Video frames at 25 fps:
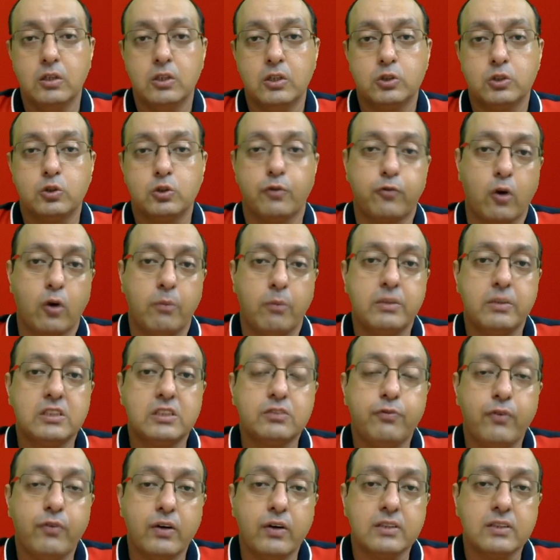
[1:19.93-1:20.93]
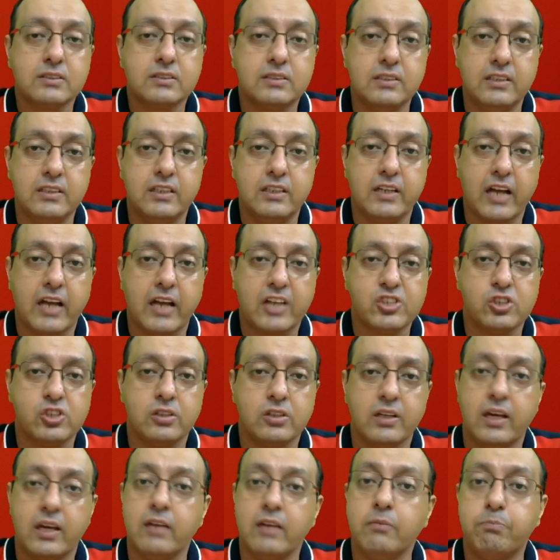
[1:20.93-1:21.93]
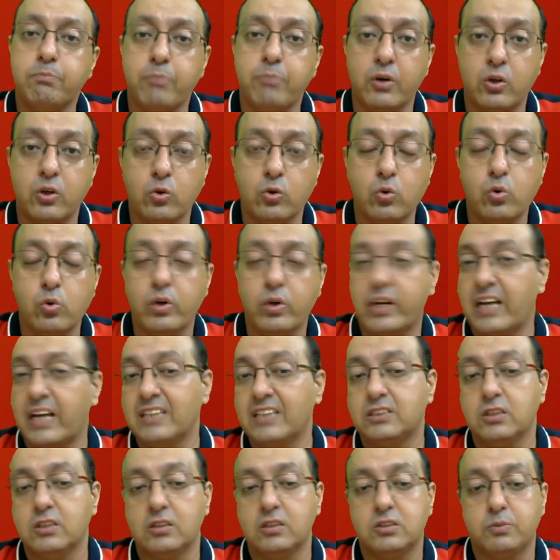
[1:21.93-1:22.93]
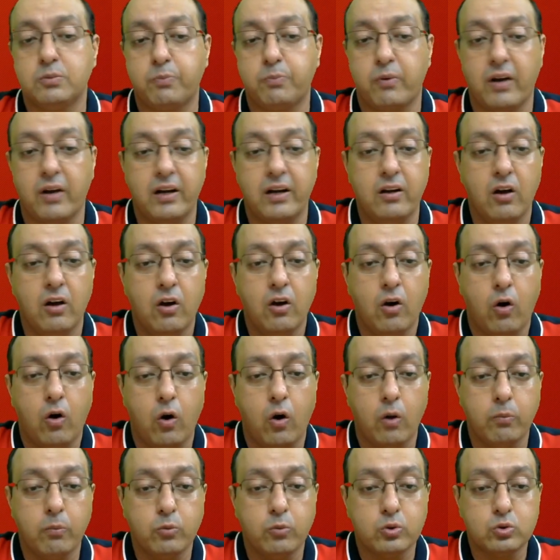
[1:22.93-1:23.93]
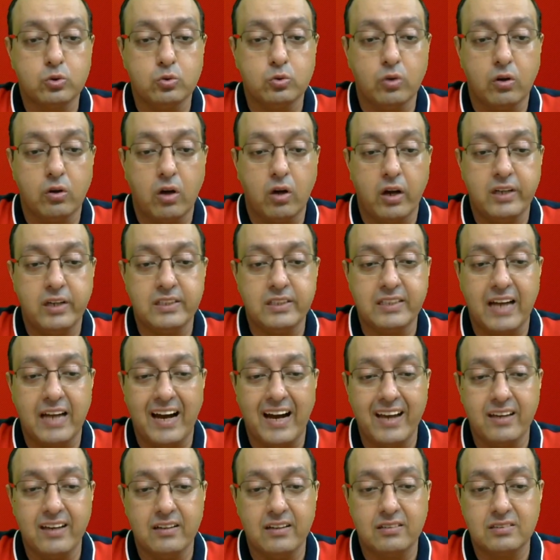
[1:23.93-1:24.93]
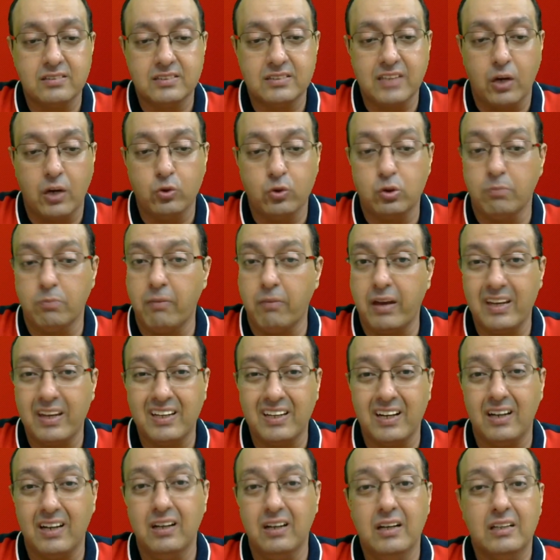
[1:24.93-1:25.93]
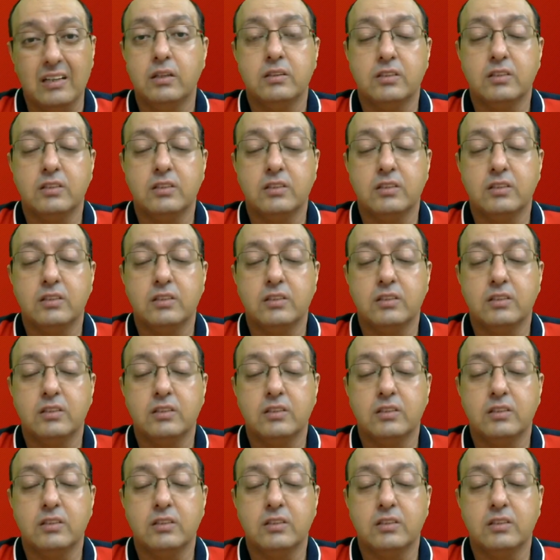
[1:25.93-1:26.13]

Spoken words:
So from its first detection in Peru, it has spread almost to entire South America.